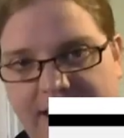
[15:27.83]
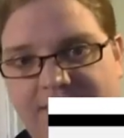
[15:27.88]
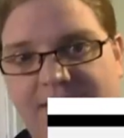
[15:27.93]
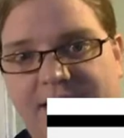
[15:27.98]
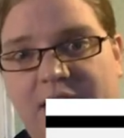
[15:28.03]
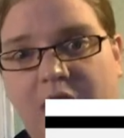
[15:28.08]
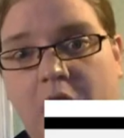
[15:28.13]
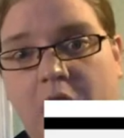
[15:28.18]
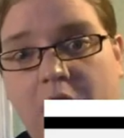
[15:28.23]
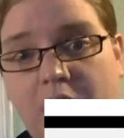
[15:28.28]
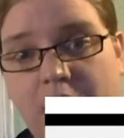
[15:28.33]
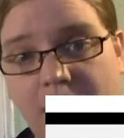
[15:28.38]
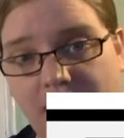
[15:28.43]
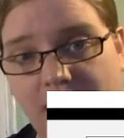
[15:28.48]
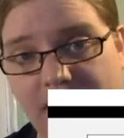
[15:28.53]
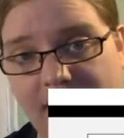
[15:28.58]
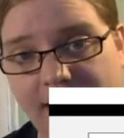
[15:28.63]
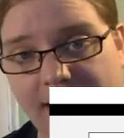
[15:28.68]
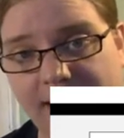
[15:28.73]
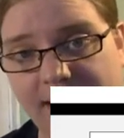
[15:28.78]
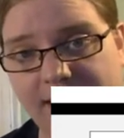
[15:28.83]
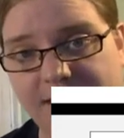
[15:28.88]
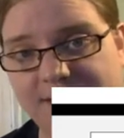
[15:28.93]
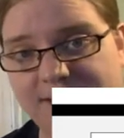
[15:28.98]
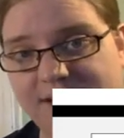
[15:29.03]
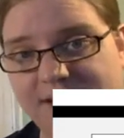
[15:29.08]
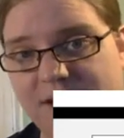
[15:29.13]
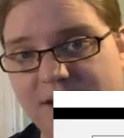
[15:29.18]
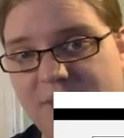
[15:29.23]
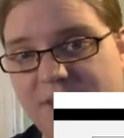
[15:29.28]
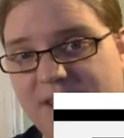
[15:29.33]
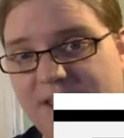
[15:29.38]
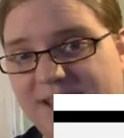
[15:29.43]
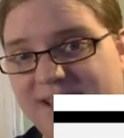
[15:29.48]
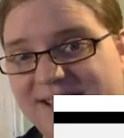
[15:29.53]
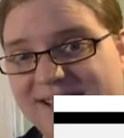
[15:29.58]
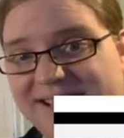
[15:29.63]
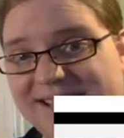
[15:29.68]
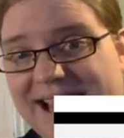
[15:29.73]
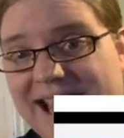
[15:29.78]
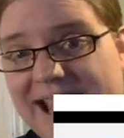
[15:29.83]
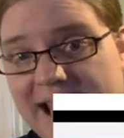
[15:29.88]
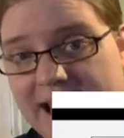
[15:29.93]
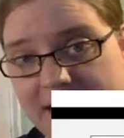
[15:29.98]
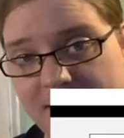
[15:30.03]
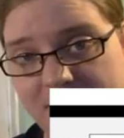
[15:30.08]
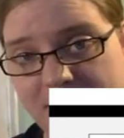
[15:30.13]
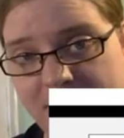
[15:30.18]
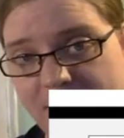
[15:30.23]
the current is going to be the same